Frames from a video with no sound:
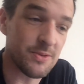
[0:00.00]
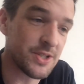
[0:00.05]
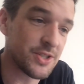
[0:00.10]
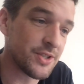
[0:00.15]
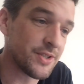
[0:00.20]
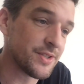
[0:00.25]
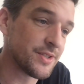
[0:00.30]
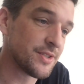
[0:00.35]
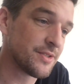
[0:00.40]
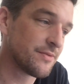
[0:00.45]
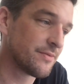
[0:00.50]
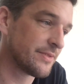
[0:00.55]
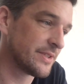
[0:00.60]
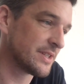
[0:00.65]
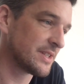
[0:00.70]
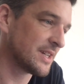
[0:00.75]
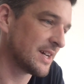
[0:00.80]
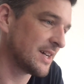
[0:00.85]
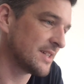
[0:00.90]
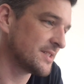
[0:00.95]
which is
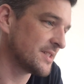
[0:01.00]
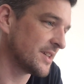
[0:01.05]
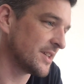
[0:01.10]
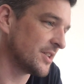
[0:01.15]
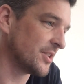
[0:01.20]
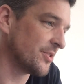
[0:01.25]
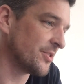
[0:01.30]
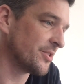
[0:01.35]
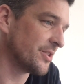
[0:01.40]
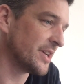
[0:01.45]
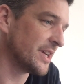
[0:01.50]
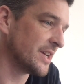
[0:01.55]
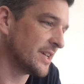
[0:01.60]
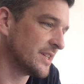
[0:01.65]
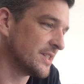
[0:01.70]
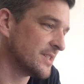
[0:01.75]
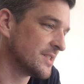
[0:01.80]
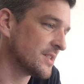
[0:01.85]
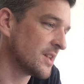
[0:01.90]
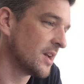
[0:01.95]
fantastic, and the other
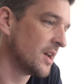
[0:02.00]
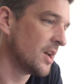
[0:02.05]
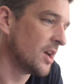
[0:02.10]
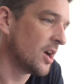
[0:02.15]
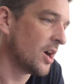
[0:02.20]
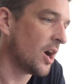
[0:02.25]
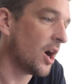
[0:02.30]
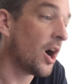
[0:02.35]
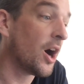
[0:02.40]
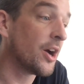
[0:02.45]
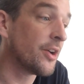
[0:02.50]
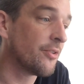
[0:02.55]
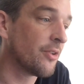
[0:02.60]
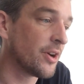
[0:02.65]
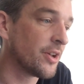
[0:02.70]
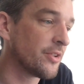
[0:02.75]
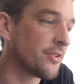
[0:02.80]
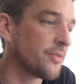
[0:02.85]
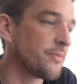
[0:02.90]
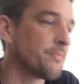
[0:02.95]
is
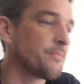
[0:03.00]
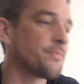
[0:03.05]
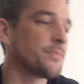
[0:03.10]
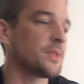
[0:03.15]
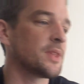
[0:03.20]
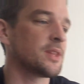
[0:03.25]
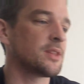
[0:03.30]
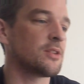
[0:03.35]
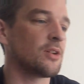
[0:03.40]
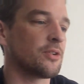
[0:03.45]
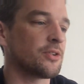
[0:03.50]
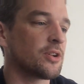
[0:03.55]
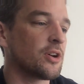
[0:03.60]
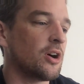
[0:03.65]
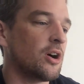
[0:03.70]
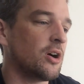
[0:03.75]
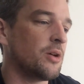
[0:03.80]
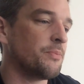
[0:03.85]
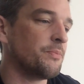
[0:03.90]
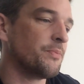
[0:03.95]

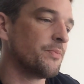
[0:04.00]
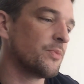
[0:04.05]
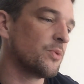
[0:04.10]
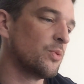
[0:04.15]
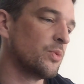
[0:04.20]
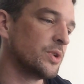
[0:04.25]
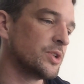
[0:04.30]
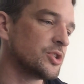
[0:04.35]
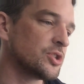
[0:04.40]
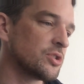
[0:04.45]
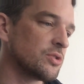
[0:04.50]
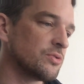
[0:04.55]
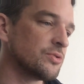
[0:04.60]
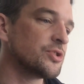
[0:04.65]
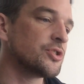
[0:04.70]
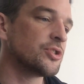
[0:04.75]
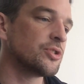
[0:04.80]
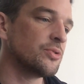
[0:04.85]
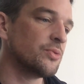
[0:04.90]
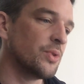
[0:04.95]
highwrite.com, which goes
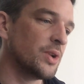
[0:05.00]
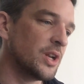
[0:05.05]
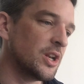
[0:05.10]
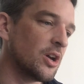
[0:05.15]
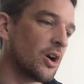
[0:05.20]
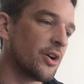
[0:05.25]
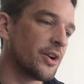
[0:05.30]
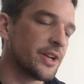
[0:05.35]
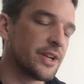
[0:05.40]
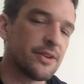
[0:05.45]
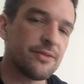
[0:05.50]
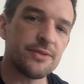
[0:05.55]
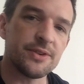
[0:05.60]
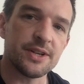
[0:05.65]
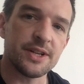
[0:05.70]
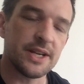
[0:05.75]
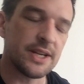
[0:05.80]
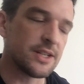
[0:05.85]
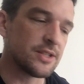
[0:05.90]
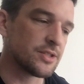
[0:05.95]
through a lot of
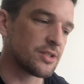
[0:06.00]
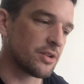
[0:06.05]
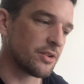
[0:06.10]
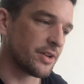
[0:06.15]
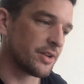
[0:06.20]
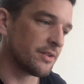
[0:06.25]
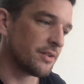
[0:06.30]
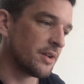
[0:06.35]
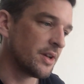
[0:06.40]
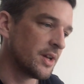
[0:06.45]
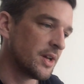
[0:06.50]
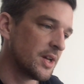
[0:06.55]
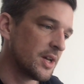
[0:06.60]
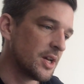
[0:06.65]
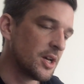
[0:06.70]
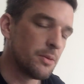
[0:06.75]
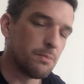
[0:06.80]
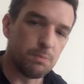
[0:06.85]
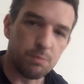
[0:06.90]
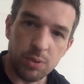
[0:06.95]
different things on
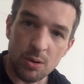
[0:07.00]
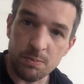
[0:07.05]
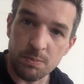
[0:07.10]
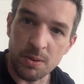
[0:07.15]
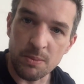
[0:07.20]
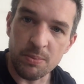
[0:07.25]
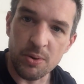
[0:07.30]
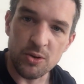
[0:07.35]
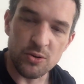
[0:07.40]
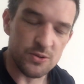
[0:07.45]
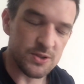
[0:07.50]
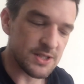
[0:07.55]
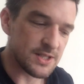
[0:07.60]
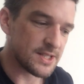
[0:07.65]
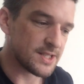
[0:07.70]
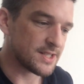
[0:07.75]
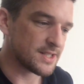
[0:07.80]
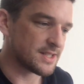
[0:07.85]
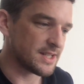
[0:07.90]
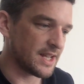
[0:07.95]
book
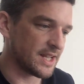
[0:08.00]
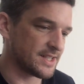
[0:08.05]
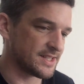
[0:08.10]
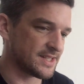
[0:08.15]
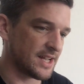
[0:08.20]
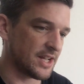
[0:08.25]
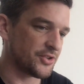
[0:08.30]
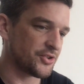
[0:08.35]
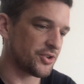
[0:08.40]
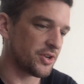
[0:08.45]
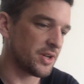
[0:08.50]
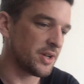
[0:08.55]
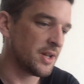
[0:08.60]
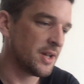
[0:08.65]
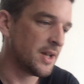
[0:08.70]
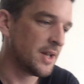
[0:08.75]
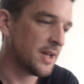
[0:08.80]
proposals, etc.